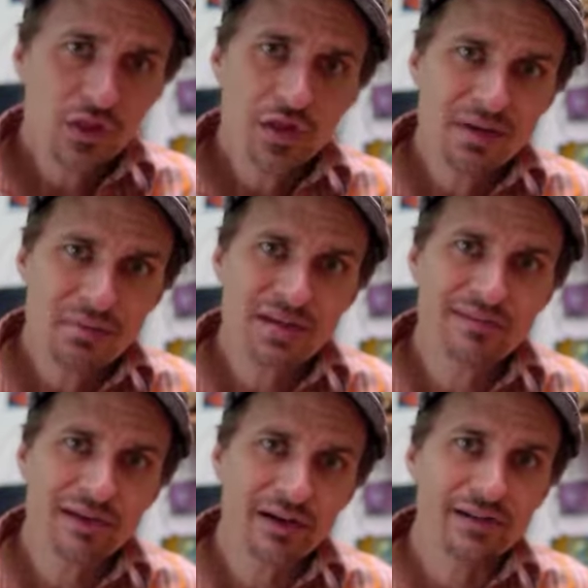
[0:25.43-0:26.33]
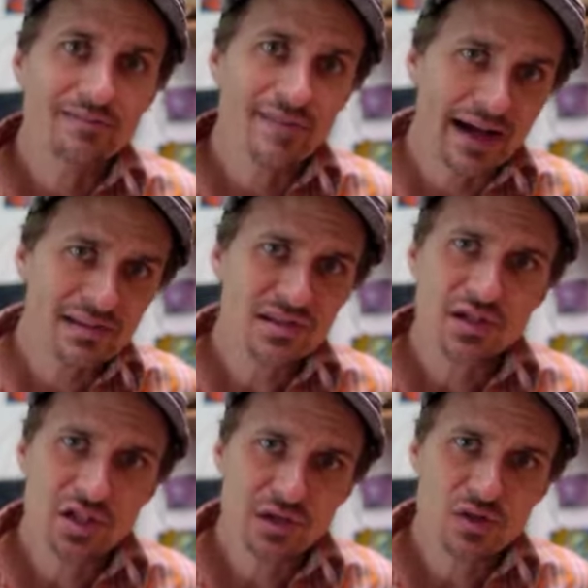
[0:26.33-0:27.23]
There may be a very fast
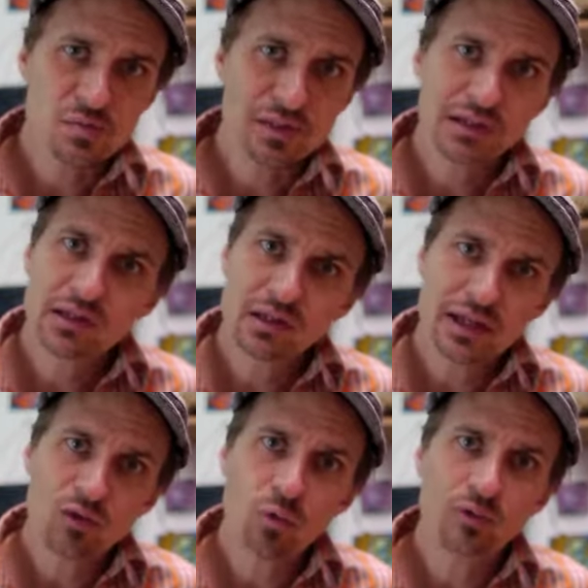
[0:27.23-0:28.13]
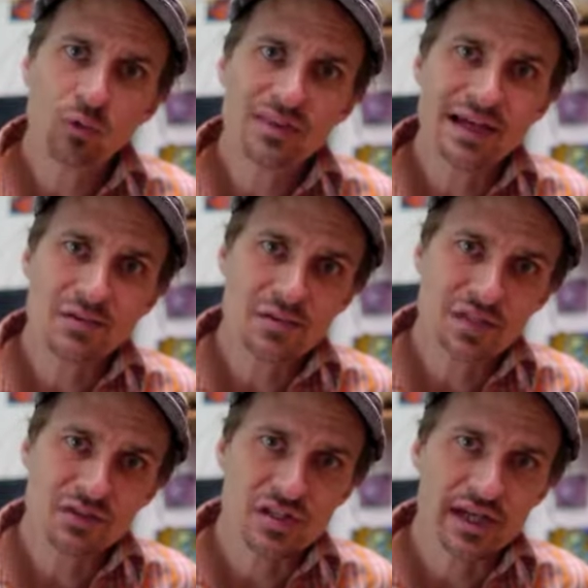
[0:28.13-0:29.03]
shutter speed, like one one
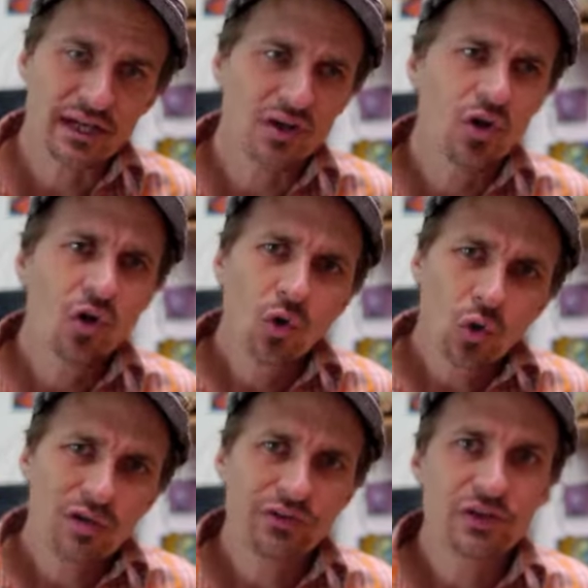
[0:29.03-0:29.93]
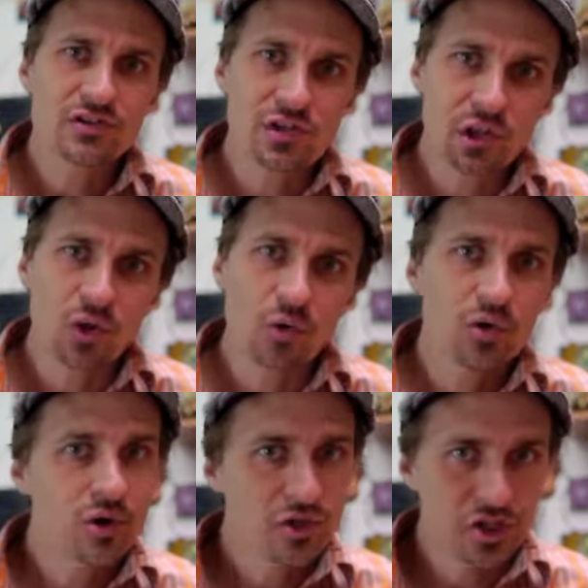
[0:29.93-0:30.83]
thousandth of a second, or a very slow
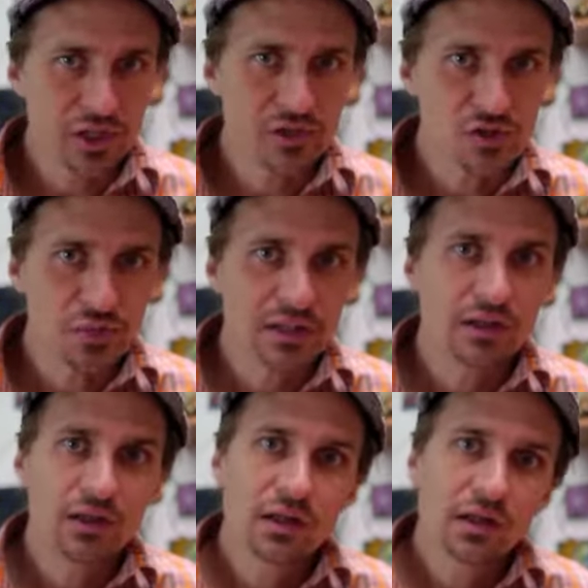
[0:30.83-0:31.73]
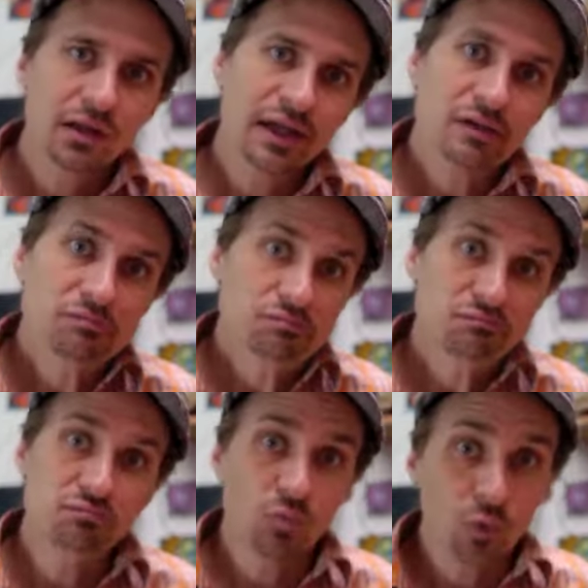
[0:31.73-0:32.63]
shutter speed, like
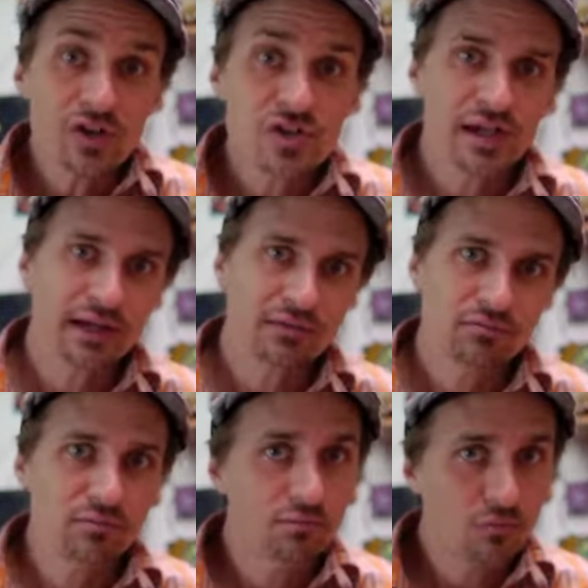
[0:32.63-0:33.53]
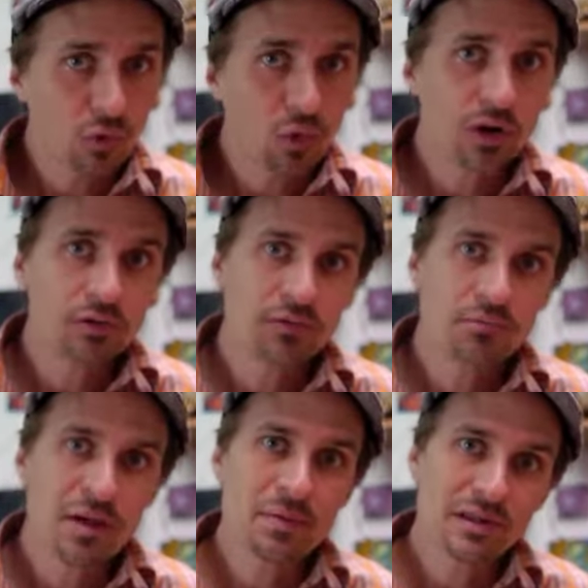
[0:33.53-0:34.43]
one second, or
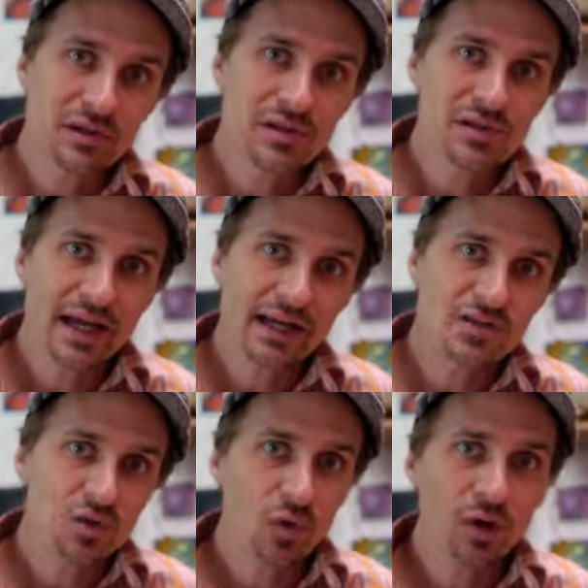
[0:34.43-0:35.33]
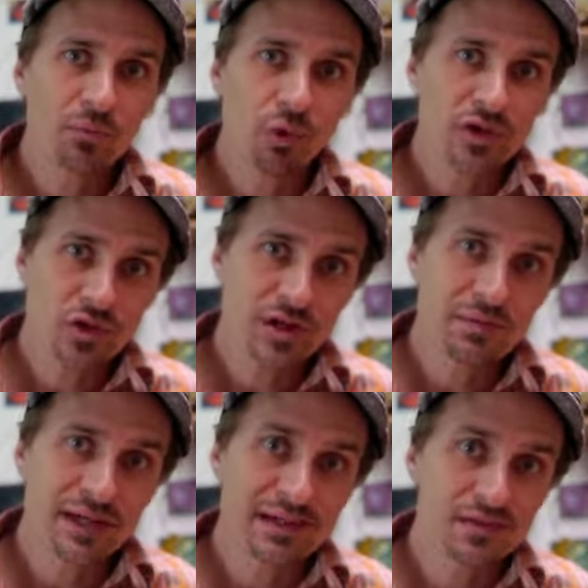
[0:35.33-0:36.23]
maybe 30 seconds, or in more
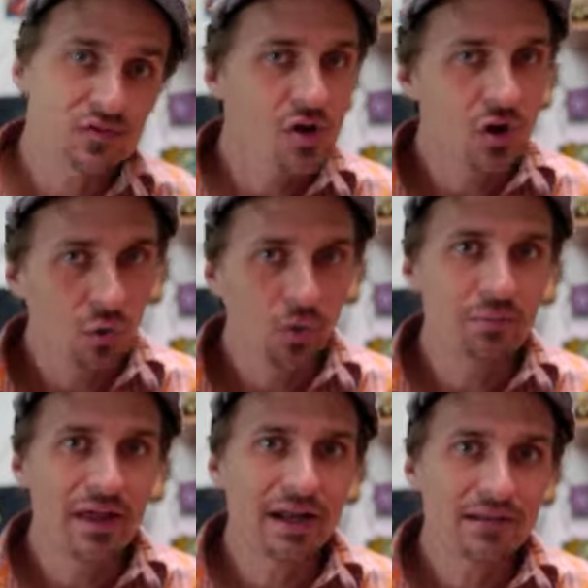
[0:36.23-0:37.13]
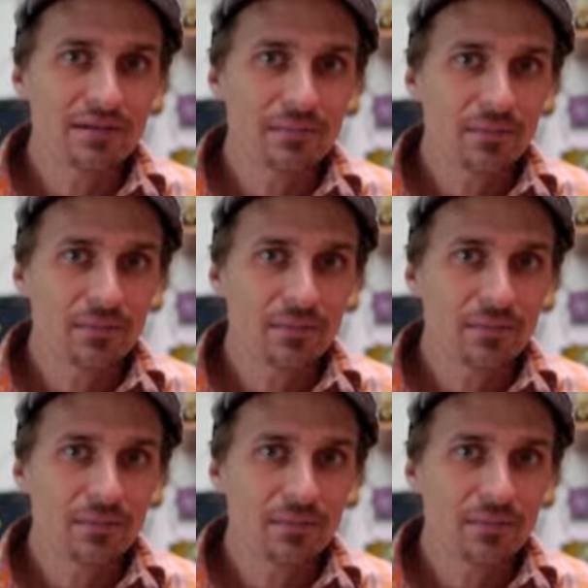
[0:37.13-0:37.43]
extreme cases, one minute.